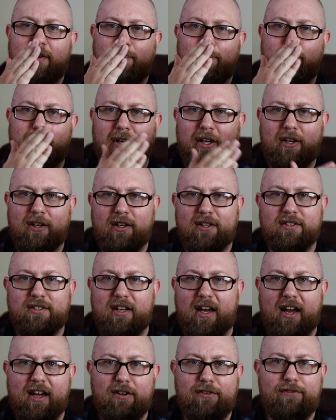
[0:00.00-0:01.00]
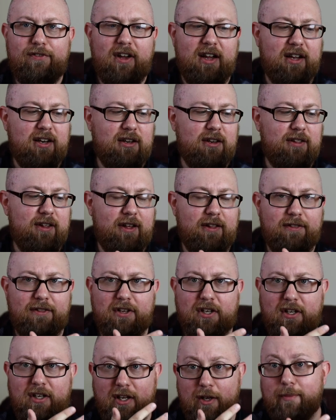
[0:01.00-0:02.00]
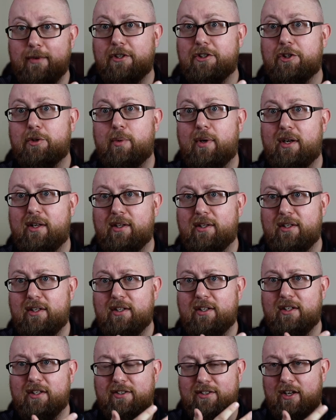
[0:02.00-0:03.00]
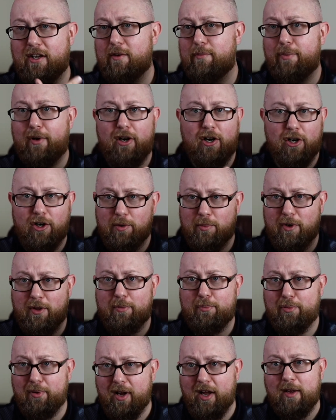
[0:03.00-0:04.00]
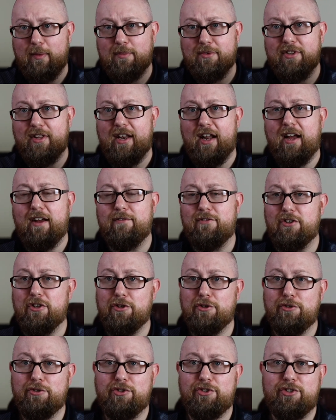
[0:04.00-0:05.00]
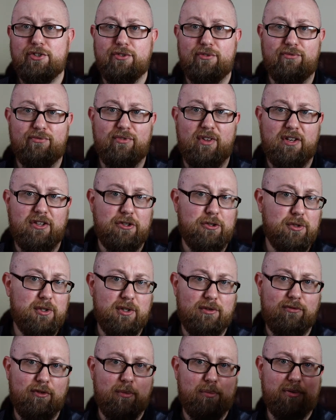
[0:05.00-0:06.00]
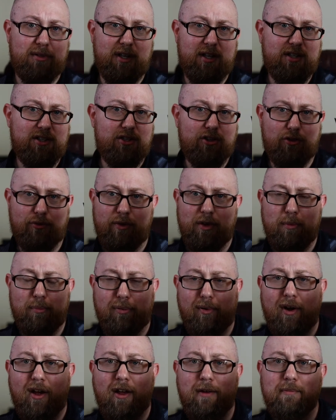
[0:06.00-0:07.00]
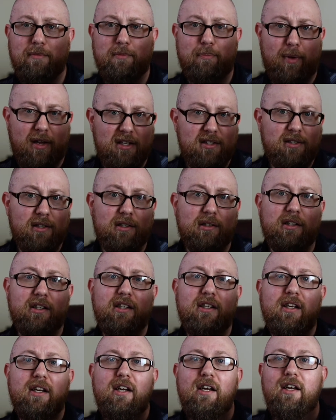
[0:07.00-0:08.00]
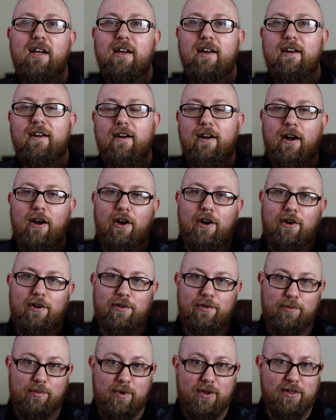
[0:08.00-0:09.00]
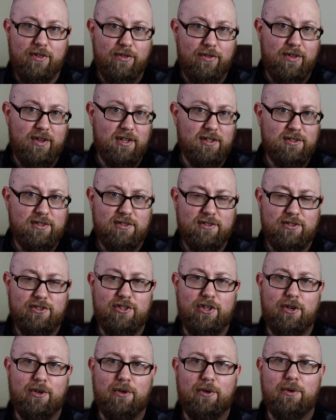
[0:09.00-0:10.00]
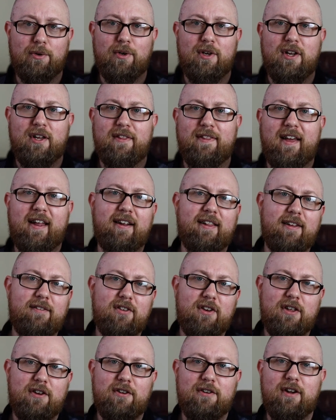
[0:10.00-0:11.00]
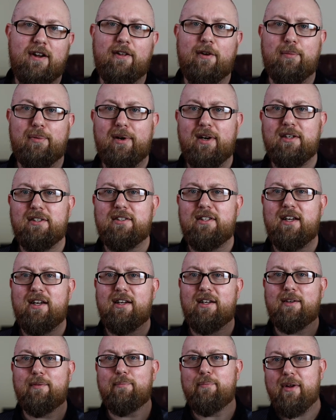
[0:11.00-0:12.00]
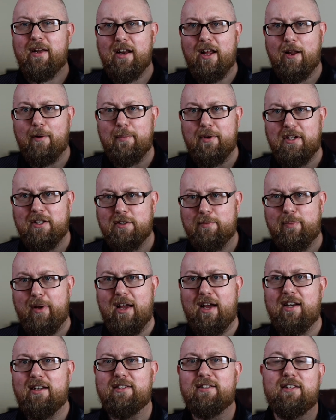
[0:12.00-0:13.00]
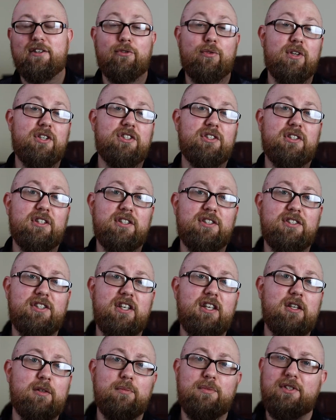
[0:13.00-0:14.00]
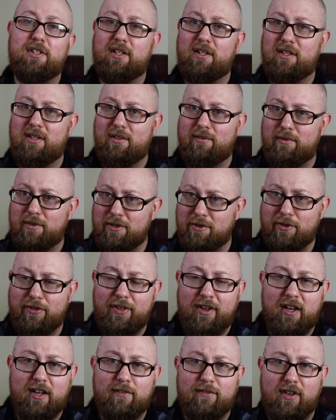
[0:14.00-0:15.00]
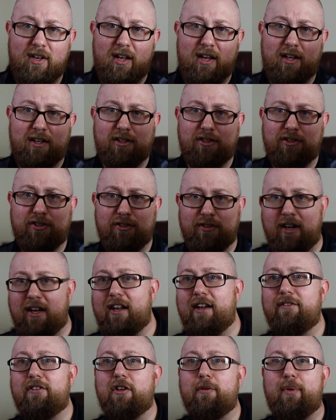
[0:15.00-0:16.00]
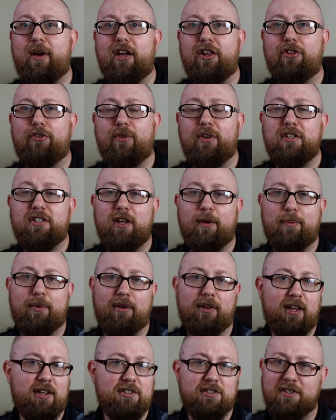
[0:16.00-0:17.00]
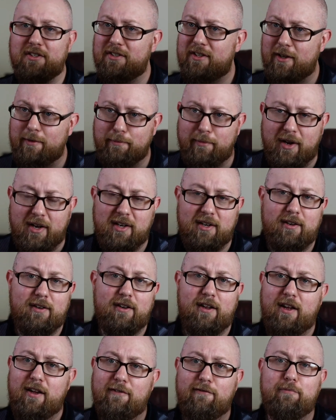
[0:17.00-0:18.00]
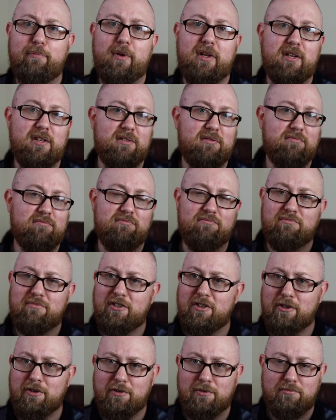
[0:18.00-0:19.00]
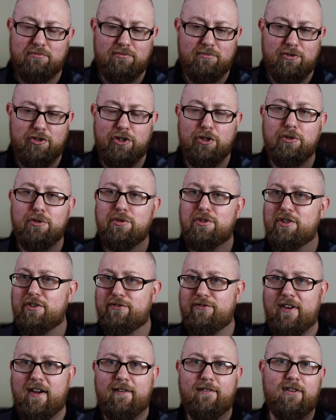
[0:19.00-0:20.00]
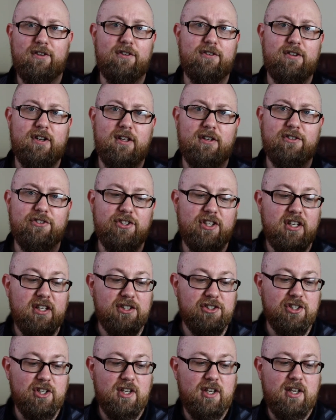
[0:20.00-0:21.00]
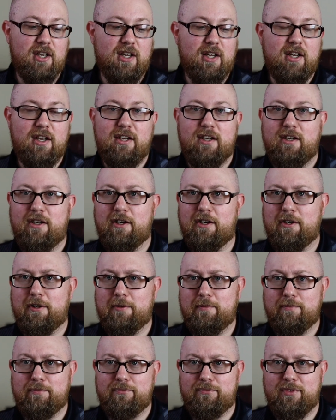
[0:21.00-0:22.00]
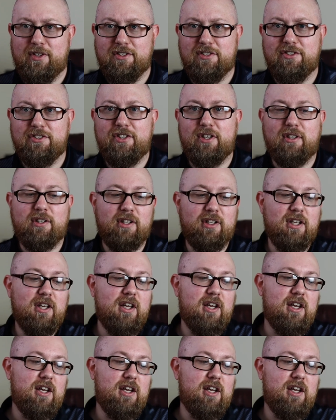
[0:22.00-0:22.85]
Because I find that the image quality is on par with primes that I've used, then you could replace 3 primes basically with this. So that $1,100 price tag may not be as bad as it originally seems when you think of it as you're not having to buy 3 separate lenses that might have been, you know, $200 to $500 each necessarily.